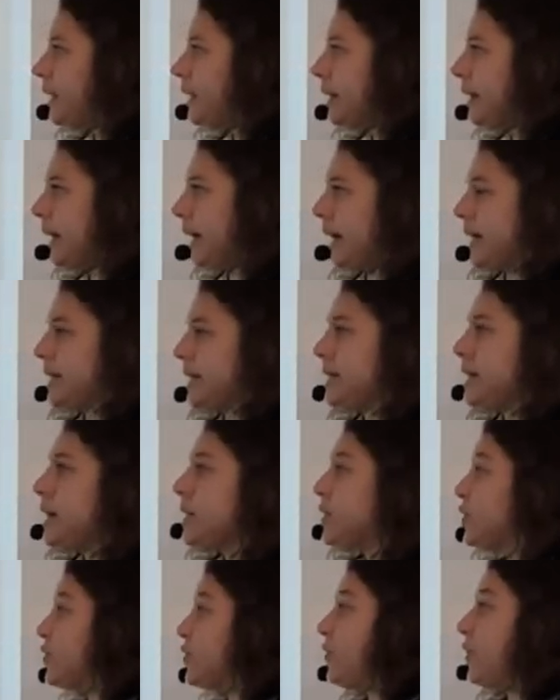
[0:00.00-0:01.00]
Like I
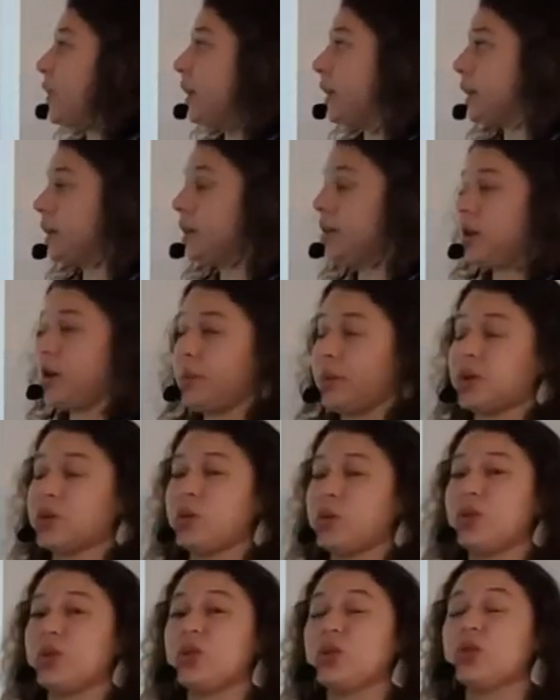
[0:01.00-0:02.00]
said, there's very little homework,
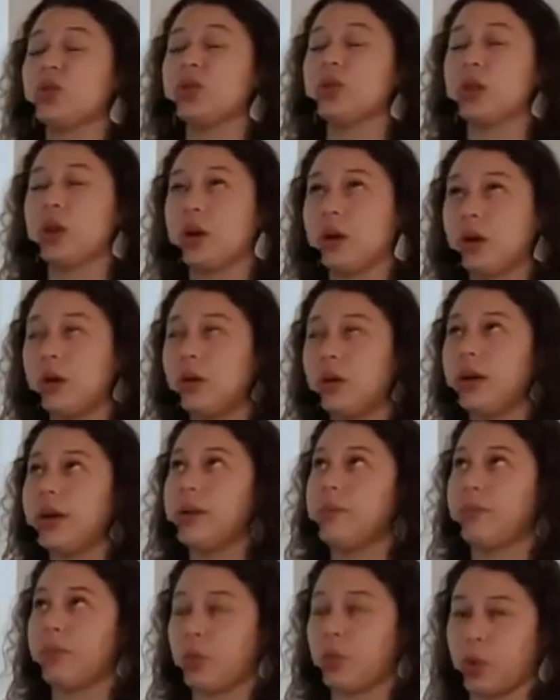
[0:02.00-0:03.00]
so it's so
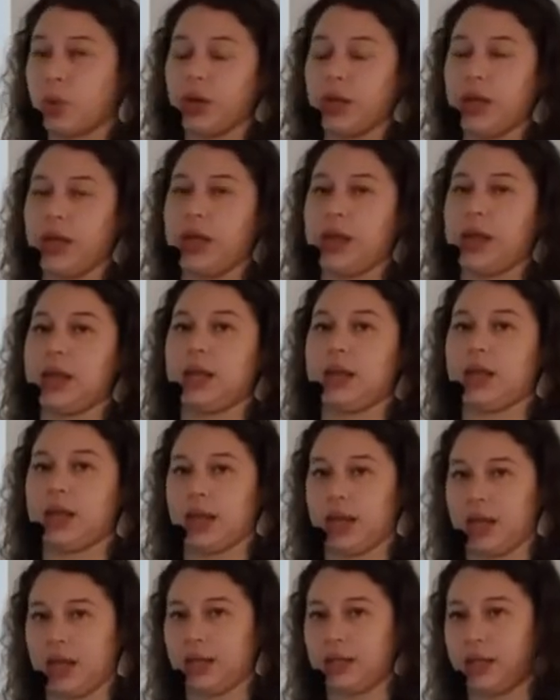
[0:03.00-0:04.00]
important that
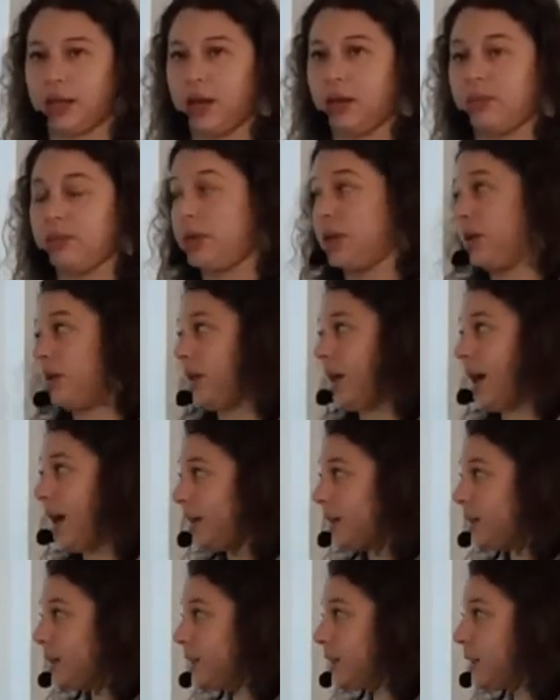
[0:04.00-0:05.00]
the kids come to
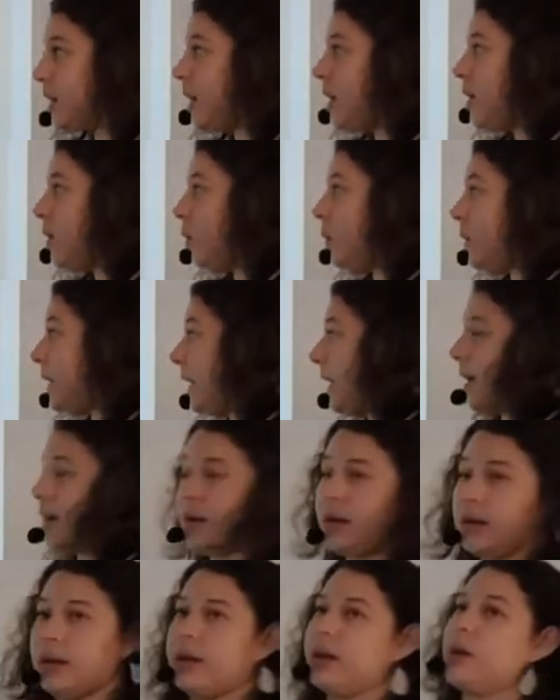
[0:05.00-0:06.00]
class. We
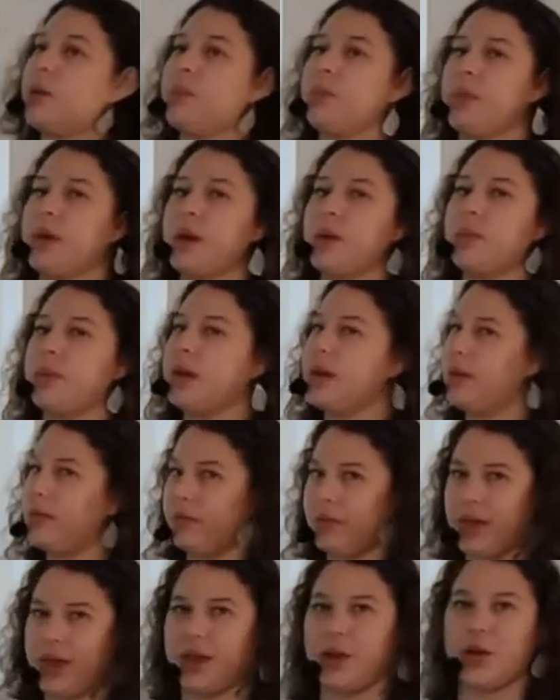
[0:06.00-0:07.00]
cannot help them
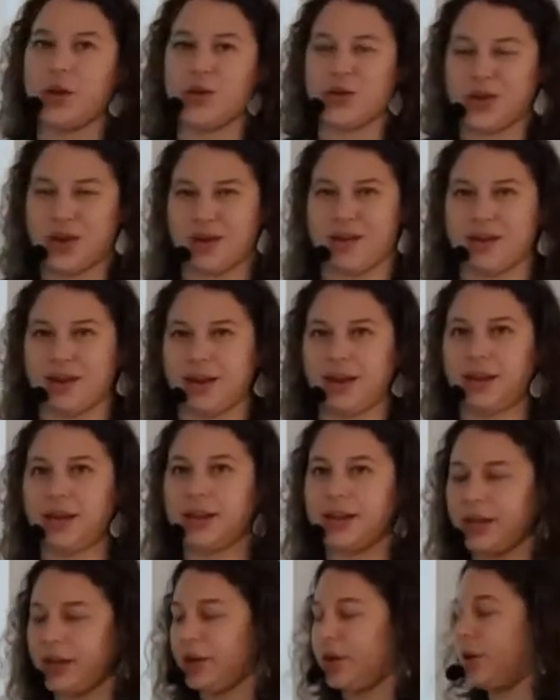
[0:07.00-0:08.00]
if they are not
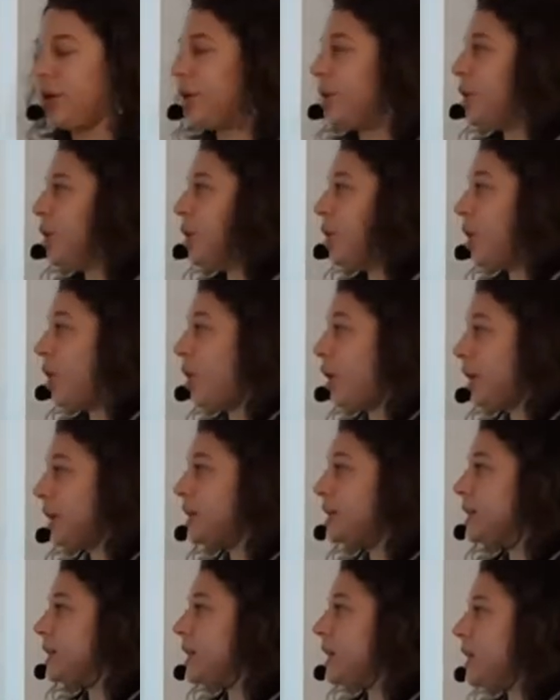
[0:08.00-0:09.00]
here.
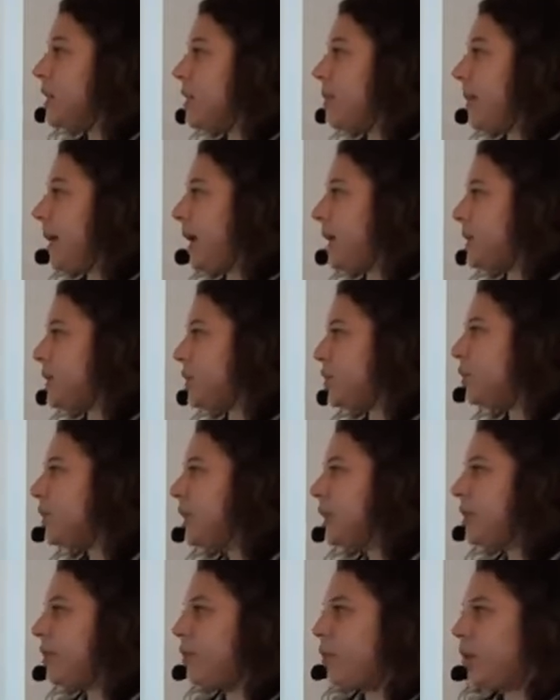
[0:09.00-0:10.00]
Honestly, in the past
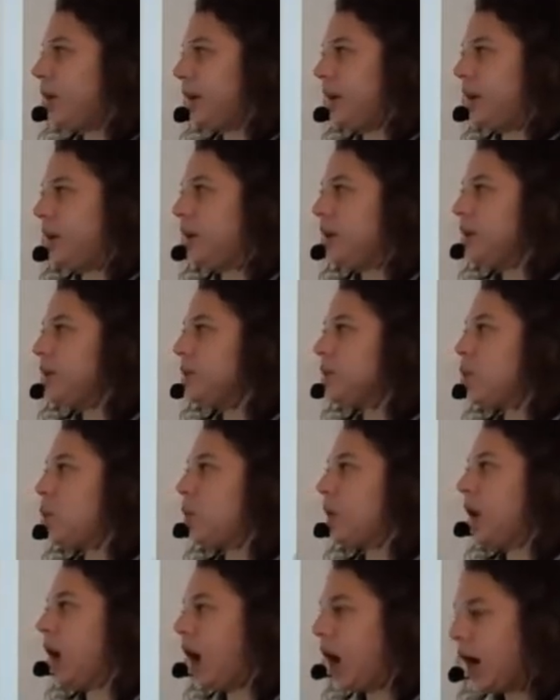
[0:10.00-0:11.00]
3 to 4 years,
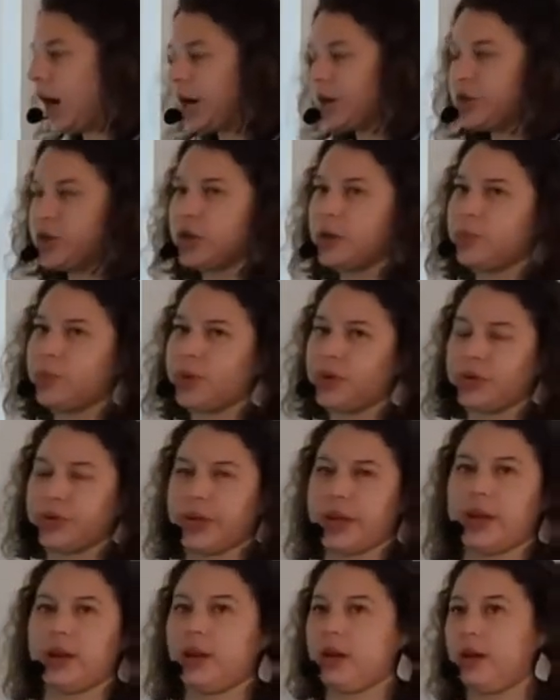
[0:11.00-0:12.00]

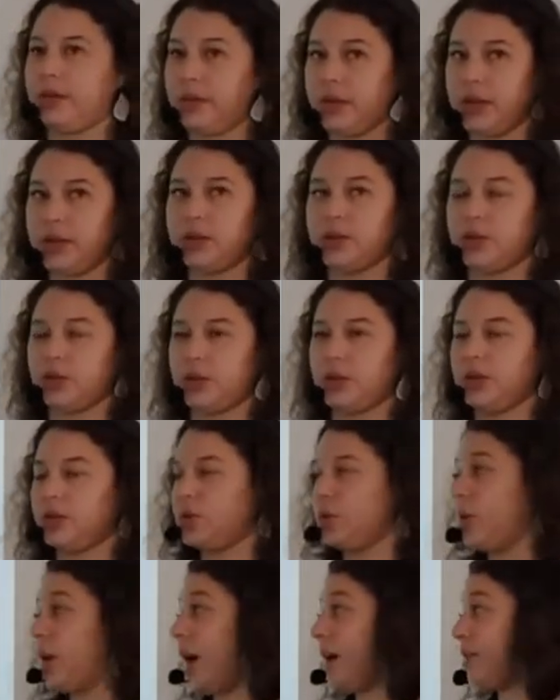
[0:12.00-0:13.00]
100% of these
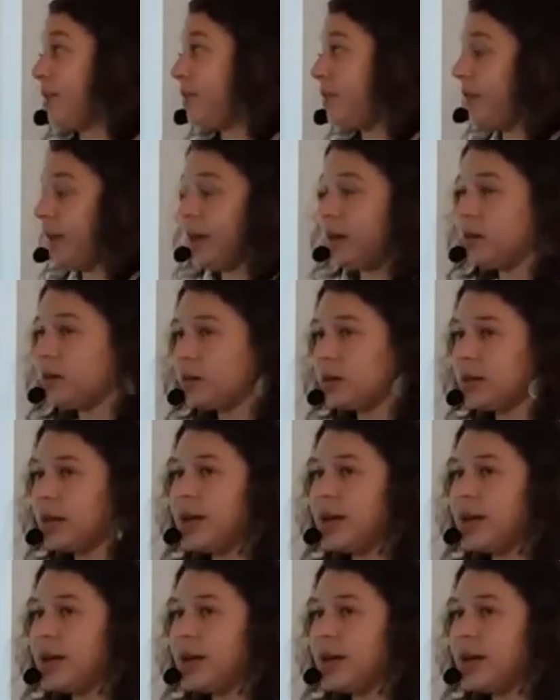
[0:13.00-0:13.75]
students who have failed,